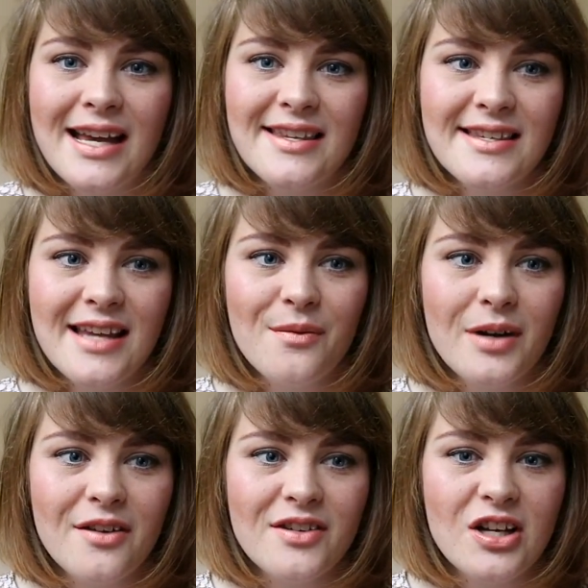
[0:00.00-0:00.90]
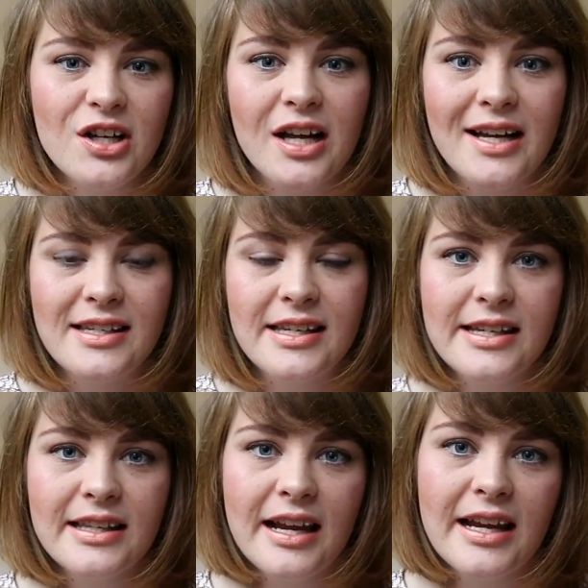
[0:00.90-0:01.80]
as I said when I was young, I
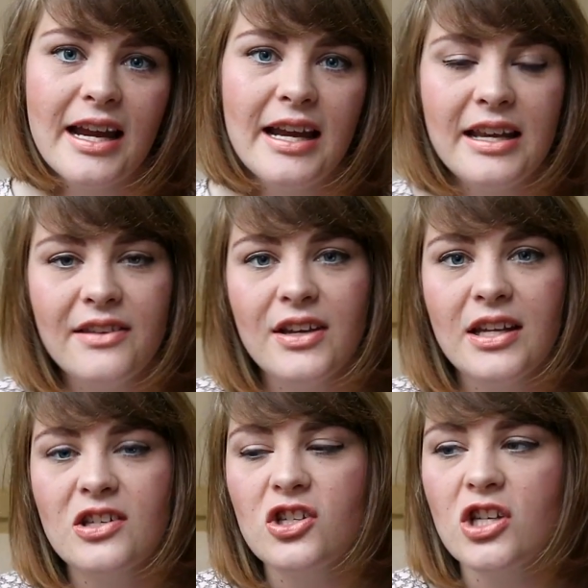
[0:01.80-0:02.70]
didn't like anything to